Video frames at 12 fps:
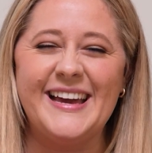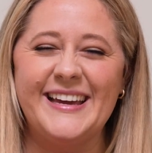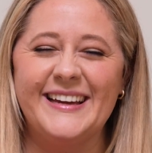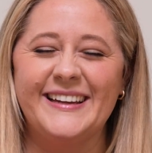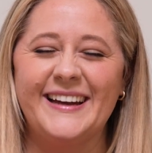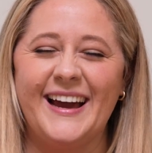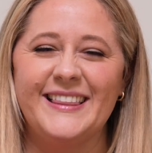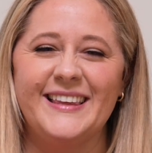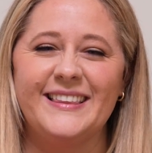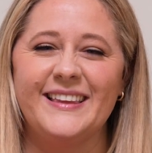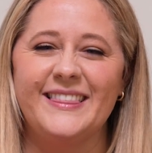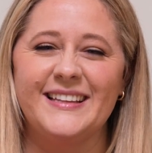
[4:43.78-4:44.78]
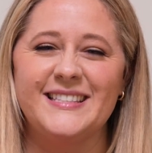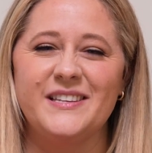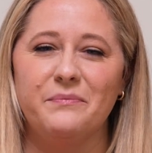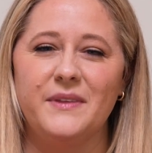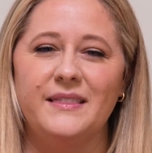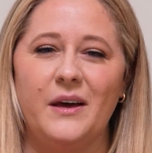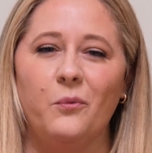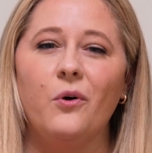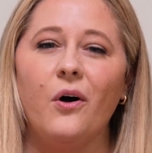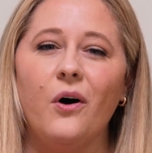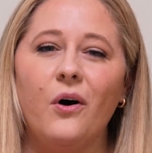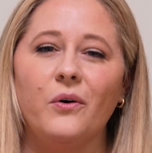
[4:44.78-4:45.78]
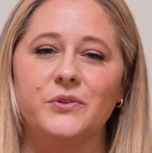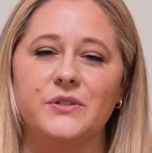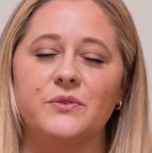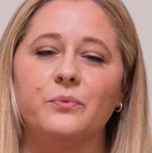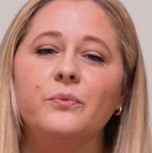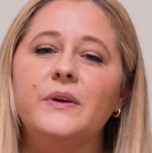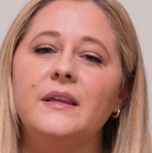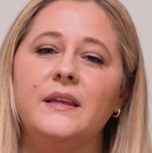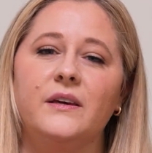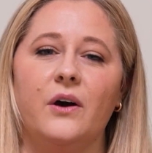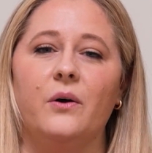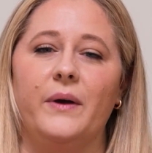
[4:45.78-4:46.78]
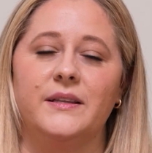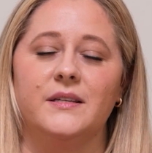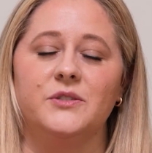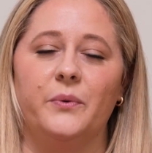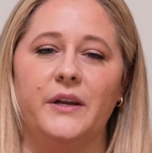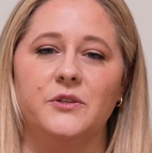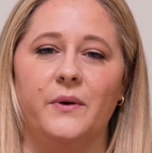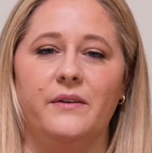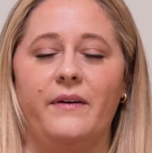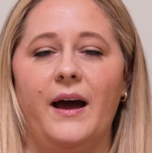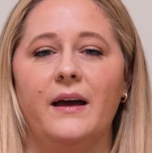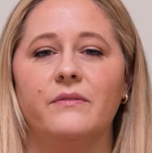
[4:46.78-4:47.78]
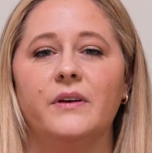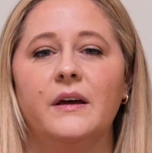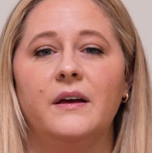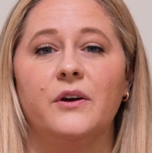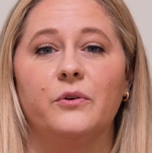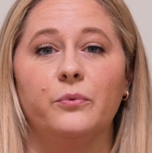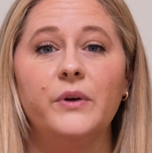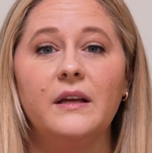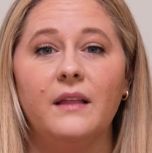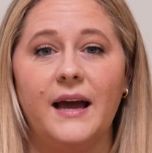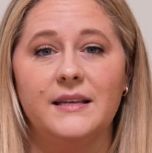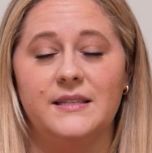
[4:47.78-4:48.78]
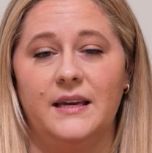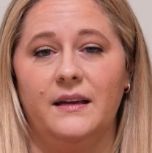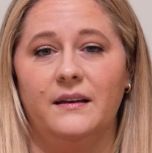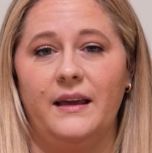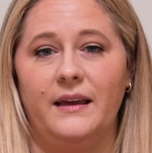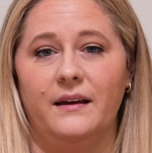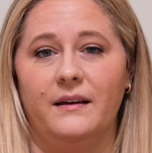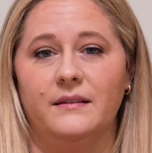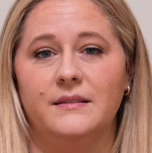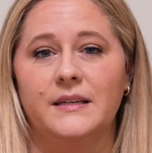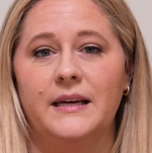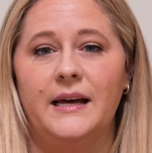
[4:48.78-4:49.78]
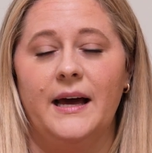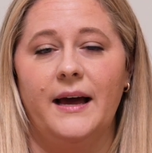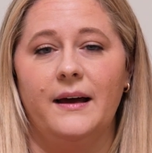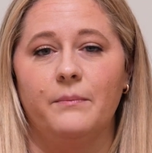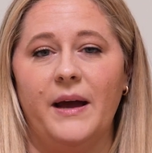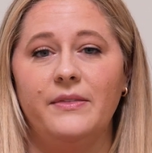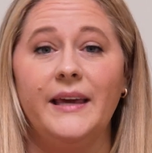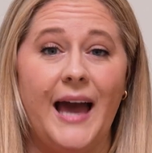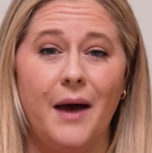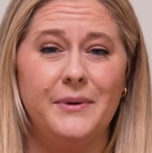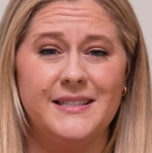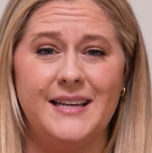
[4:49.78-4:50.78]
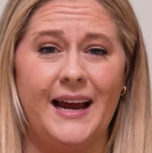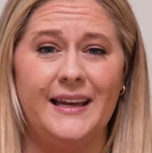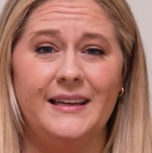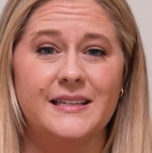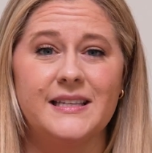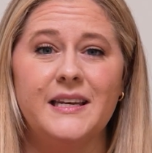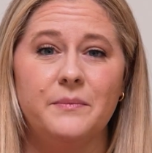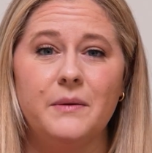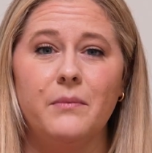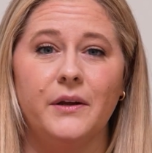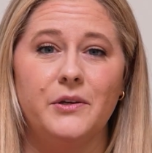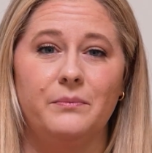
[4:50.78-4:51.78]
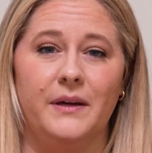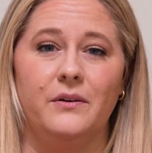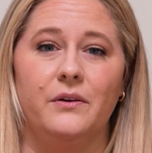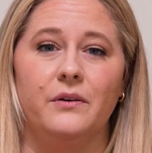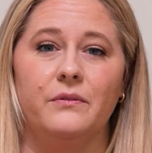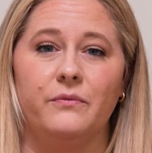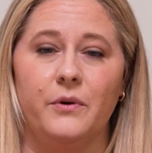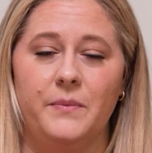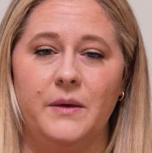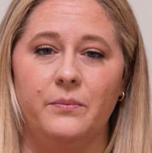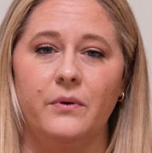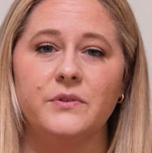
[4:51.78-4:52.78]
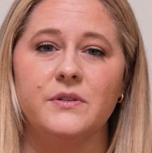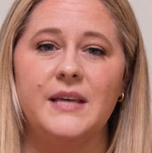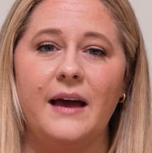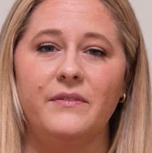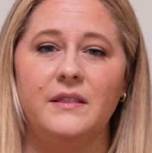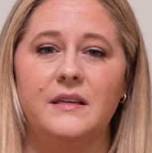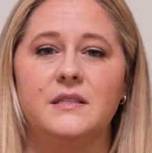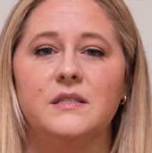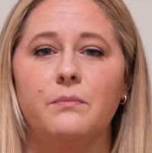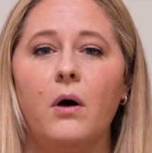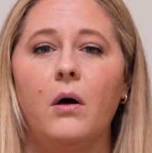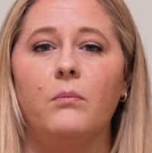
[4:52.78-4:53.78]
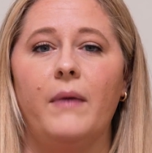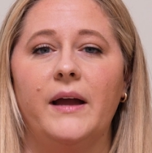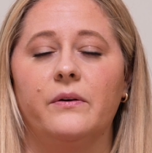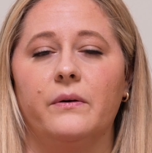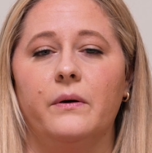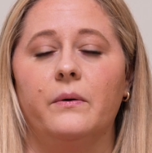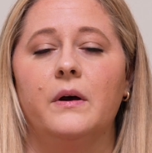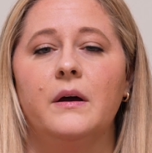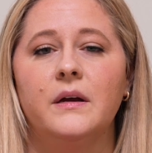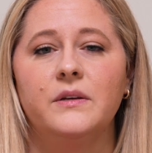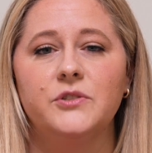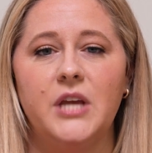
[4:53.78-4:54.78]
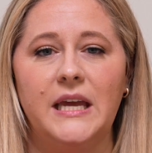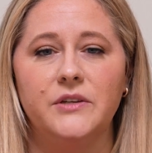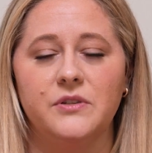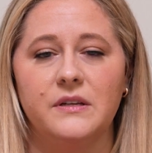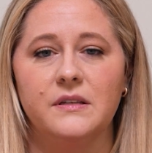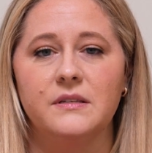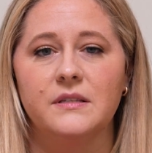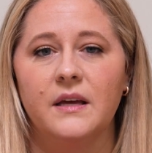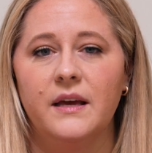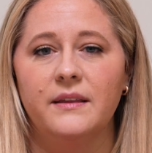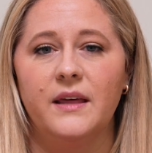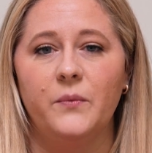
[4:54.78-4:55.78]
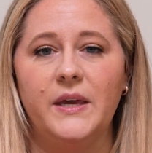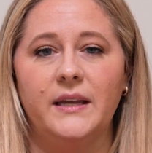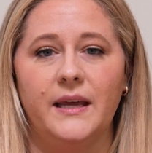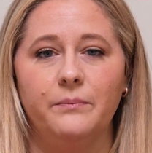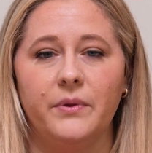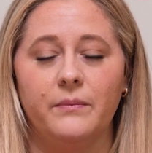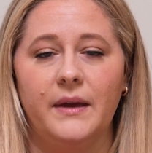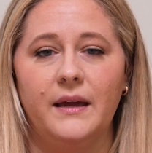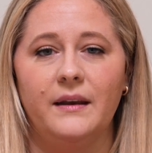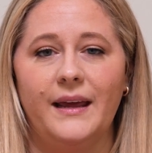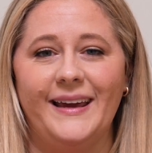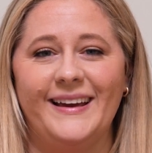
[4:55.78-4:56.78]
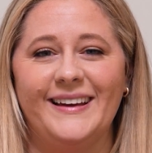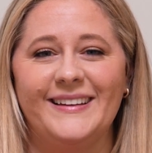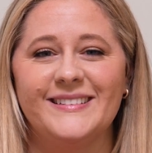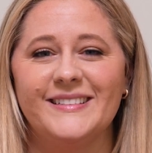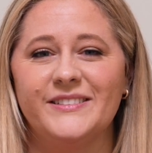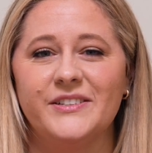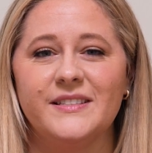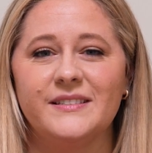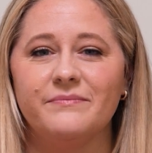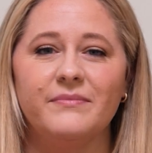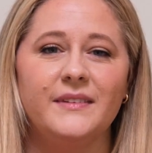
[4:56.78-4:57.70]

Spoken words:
And I think that that's something that we'll all just really go into 2025 realizing. And I think habit stacking is going to be monumental for people, just having these small micro changes that we can implement and just,